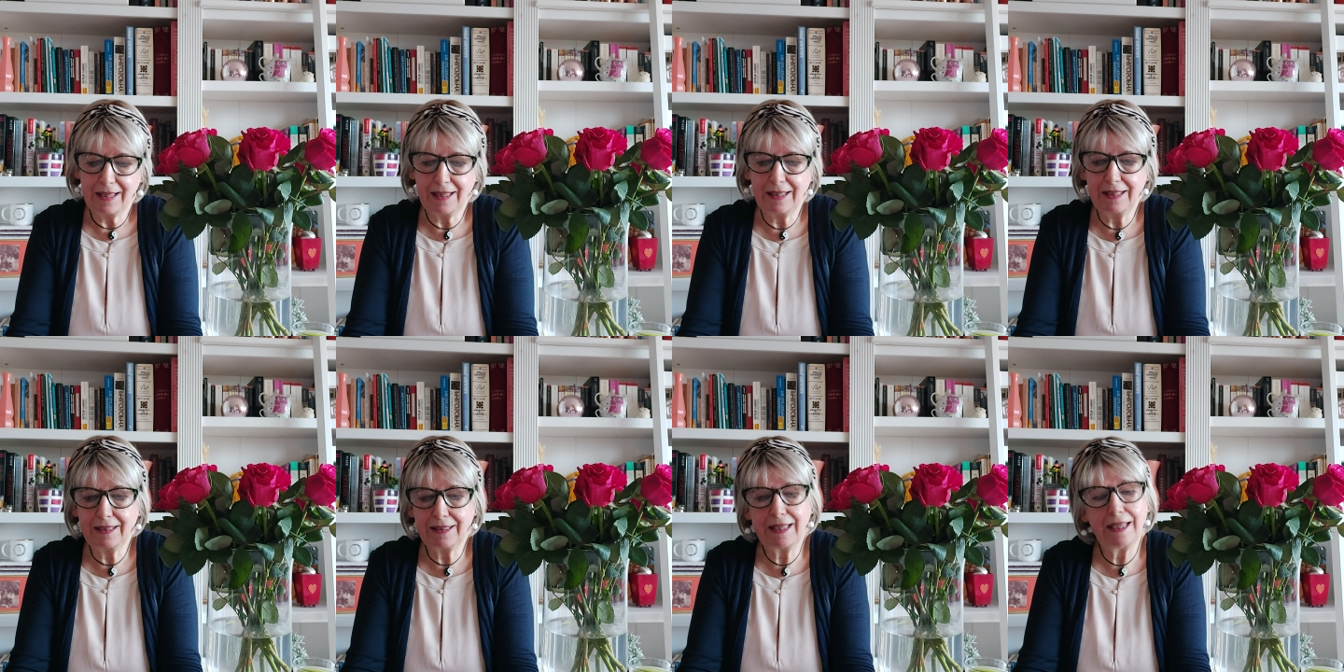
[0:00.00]

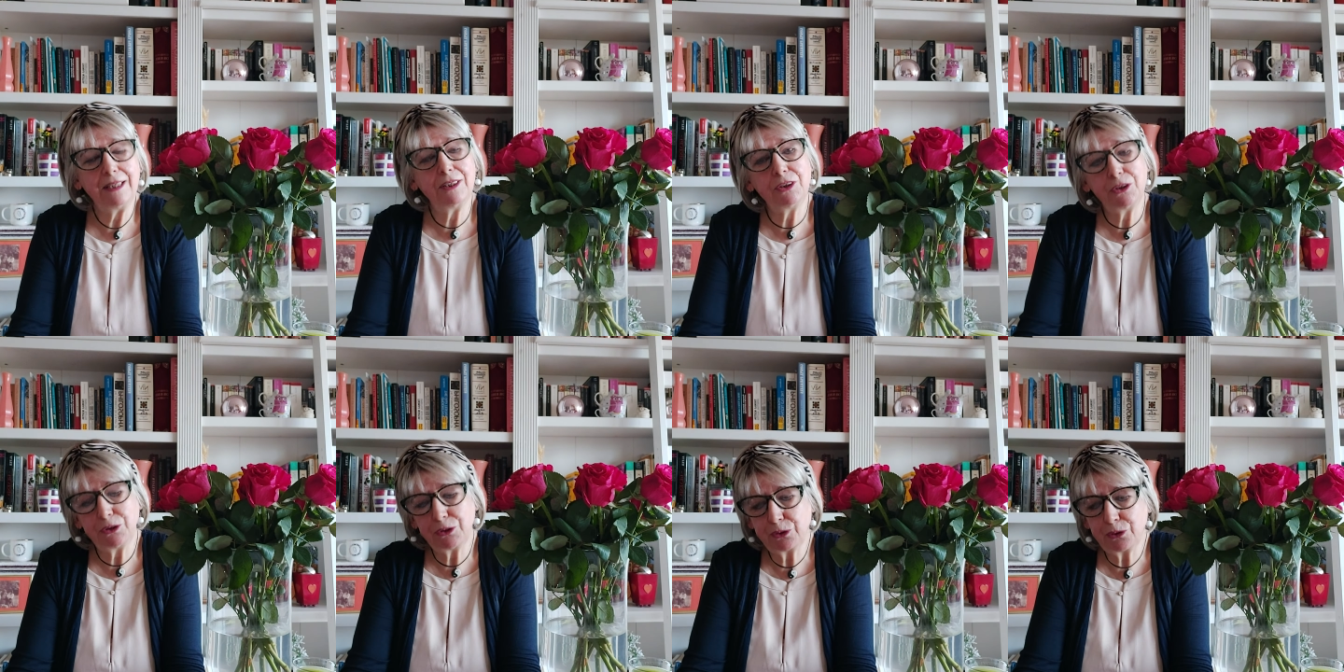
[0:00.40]
I
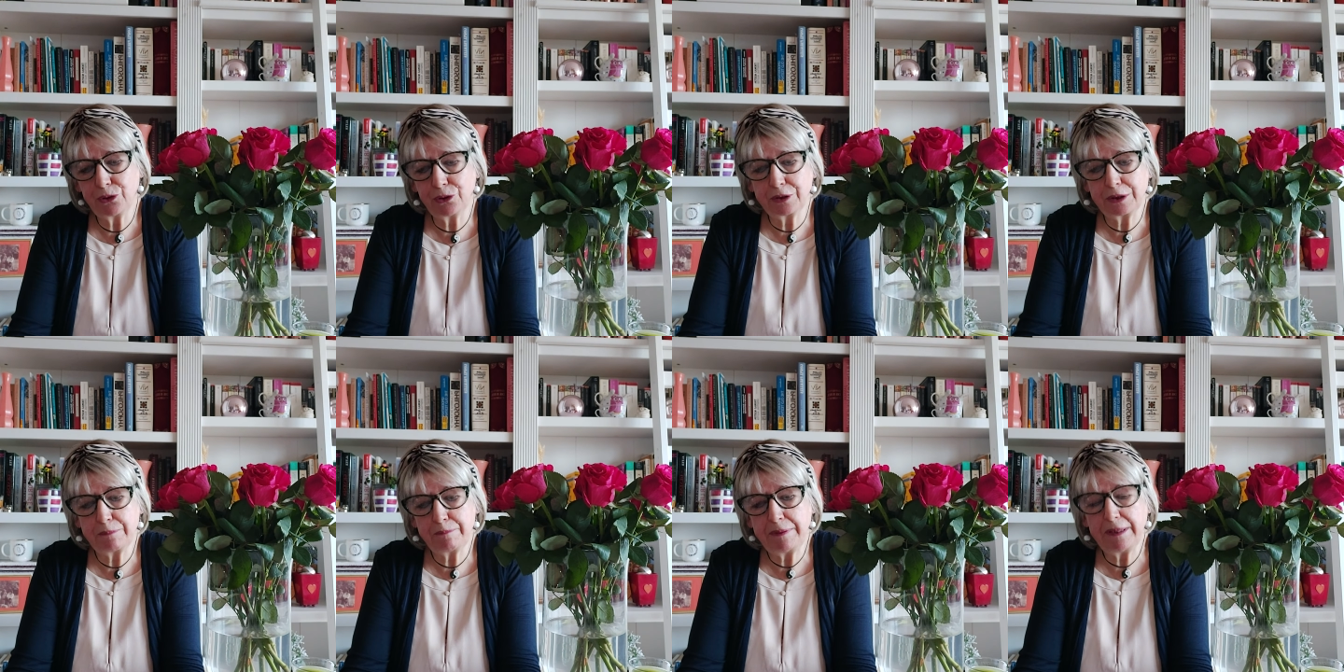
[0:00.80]
guess
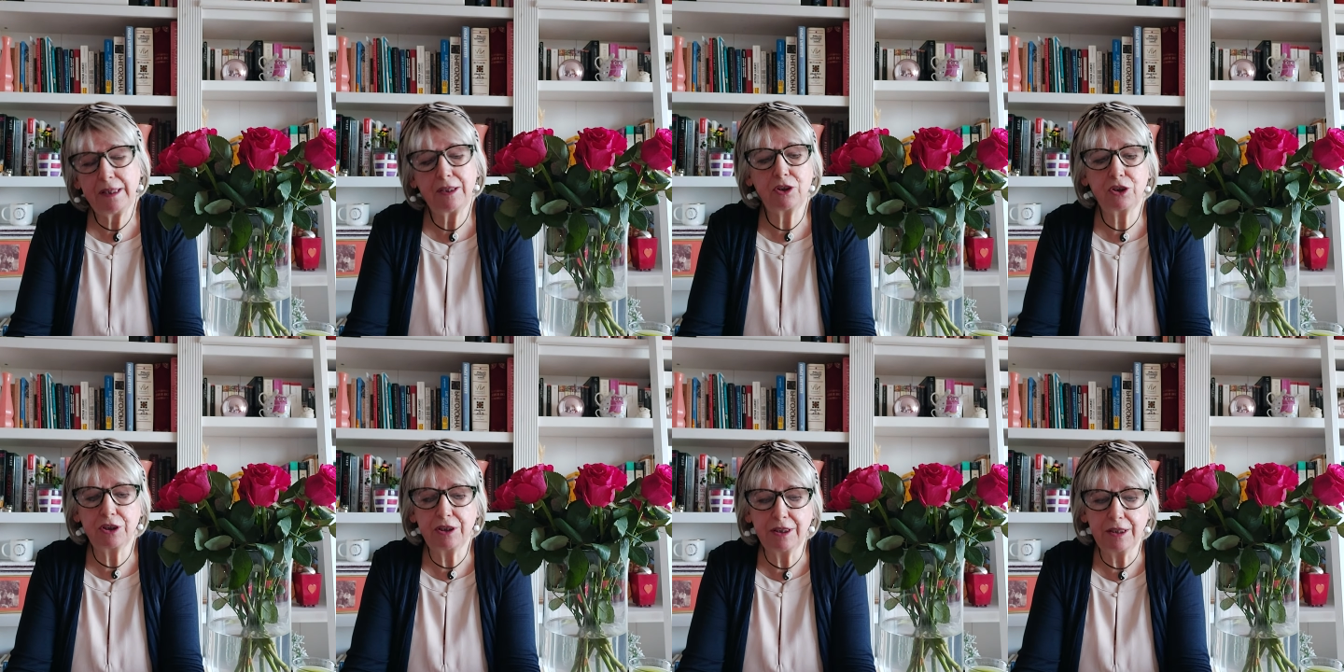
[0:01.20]
her
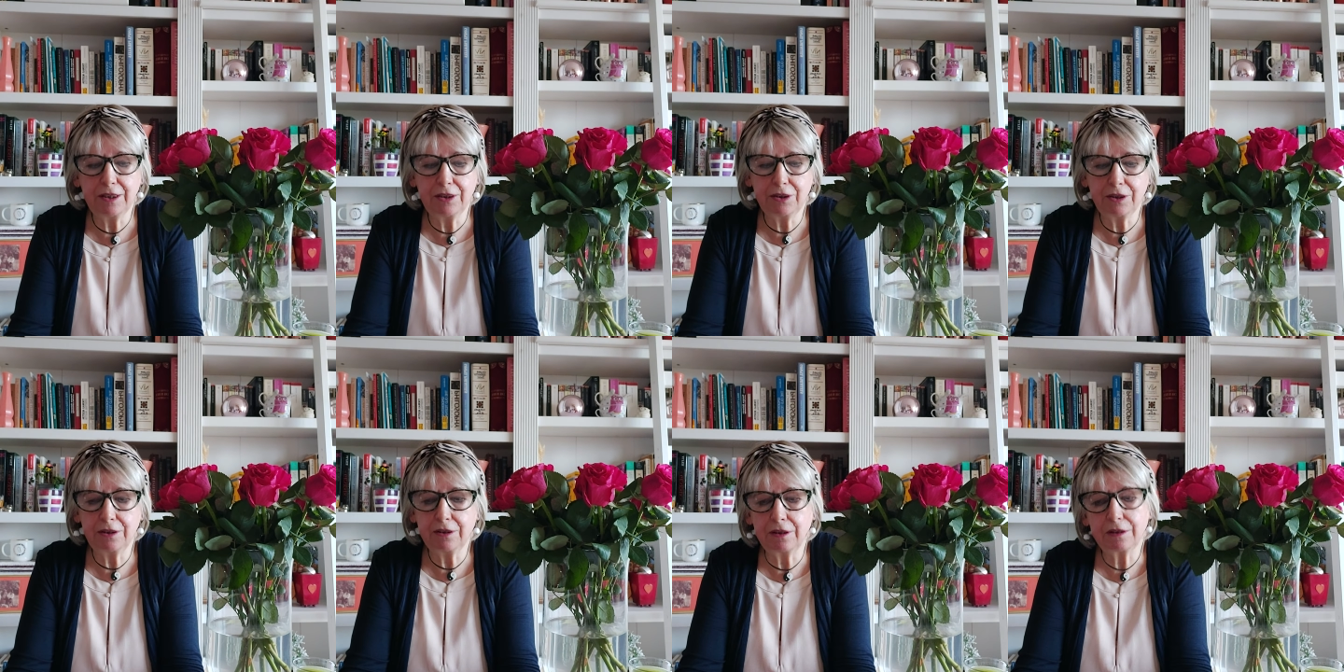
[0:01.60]
depiction
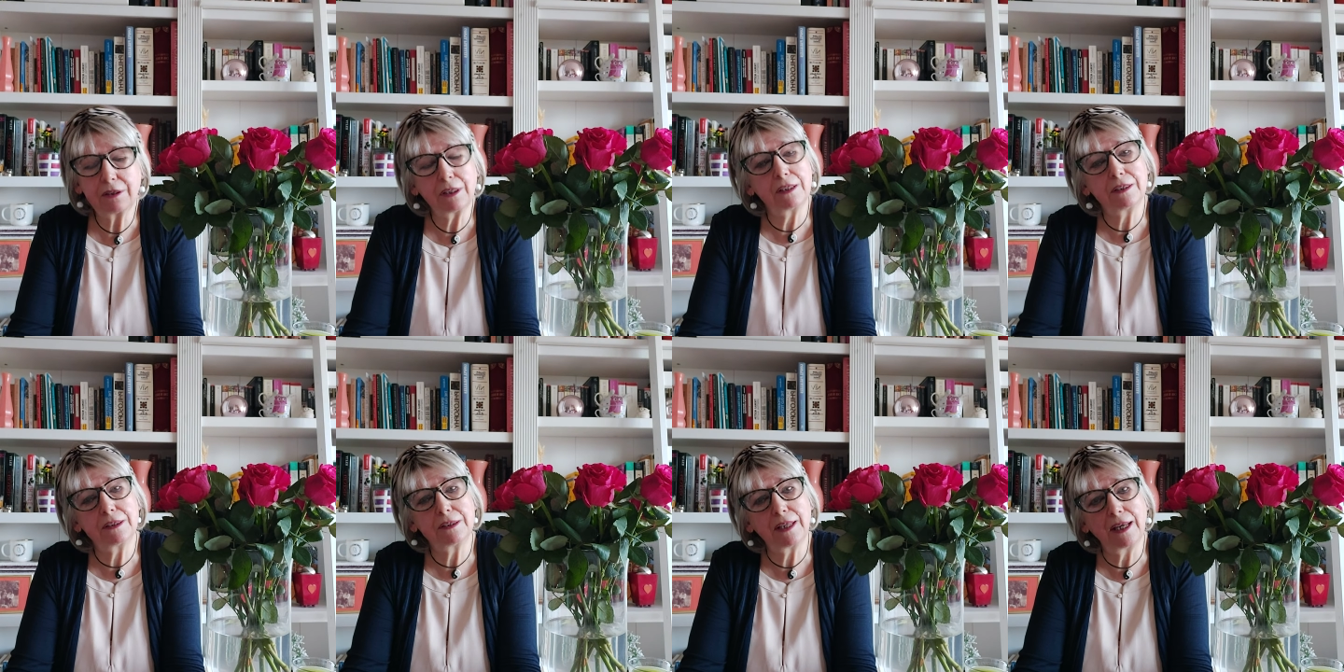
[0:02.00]
is
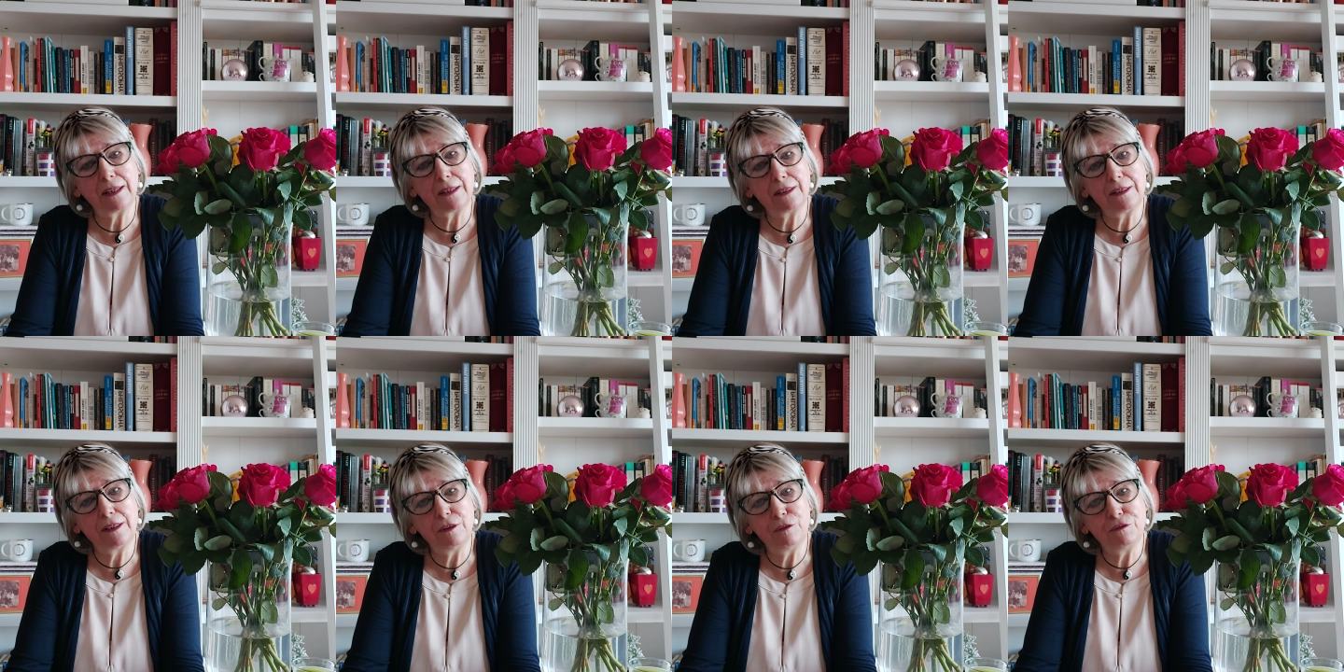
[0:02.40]
not
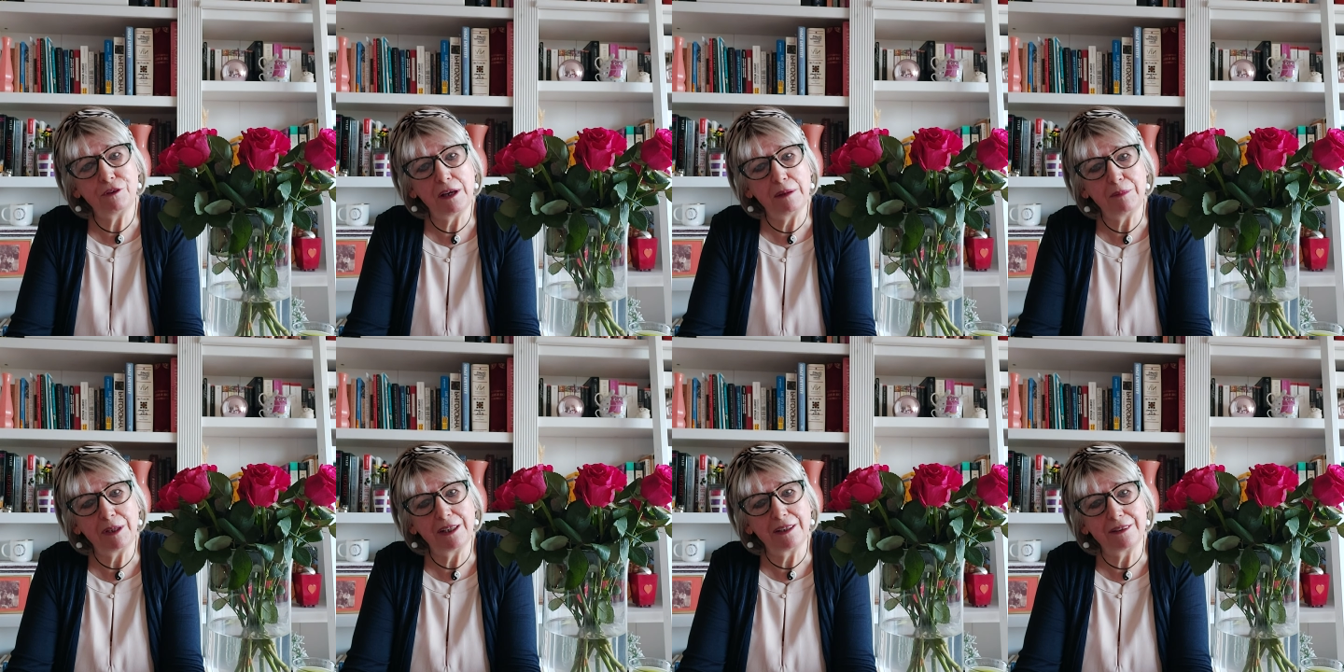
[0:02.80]
exactly
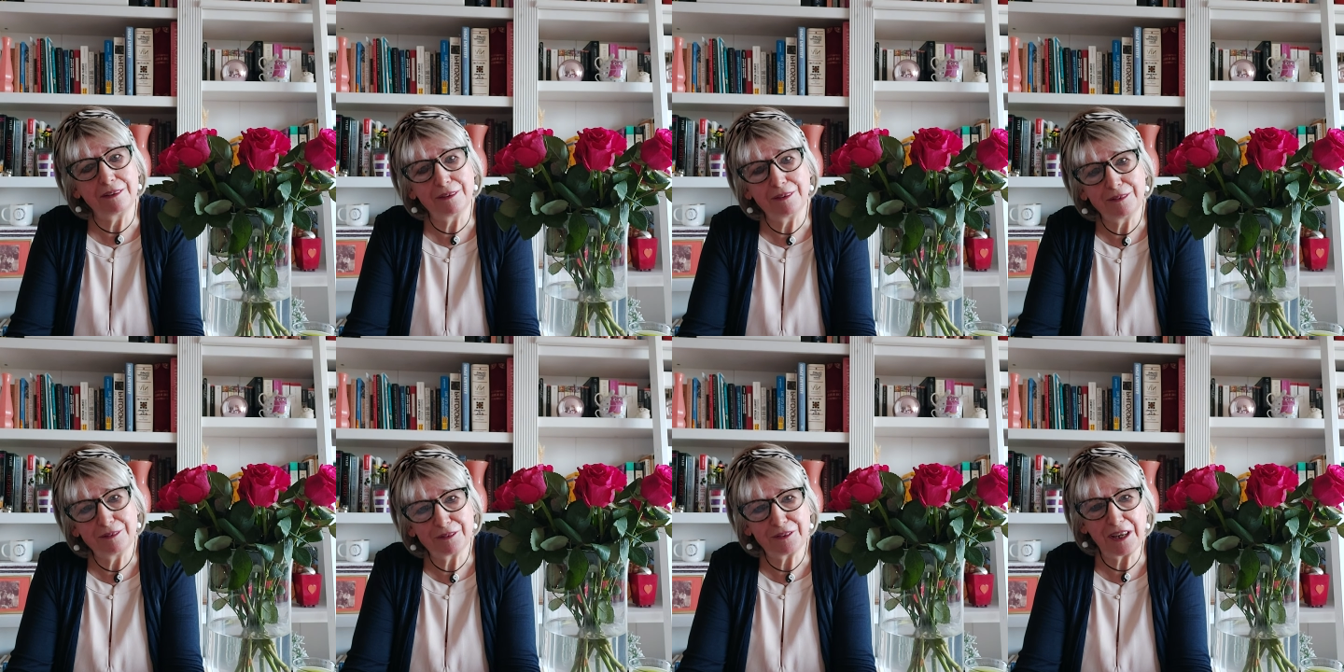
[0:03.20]

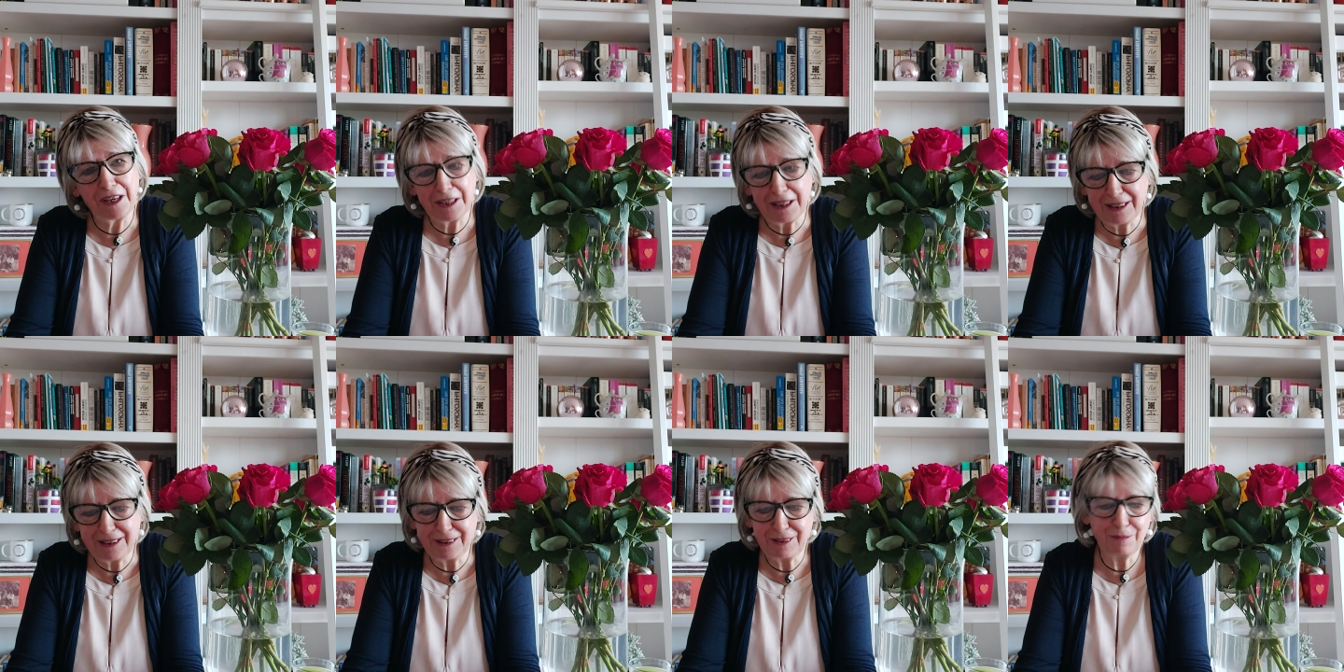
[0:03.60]
feminine,
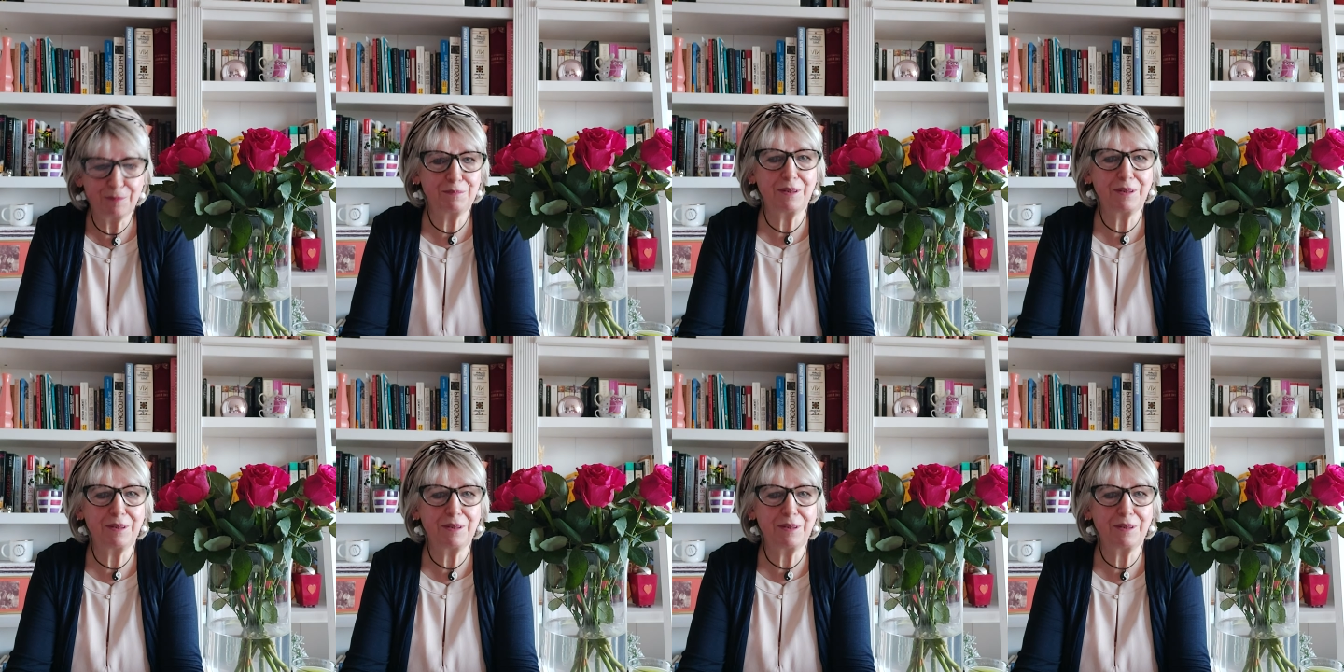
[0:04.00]
right?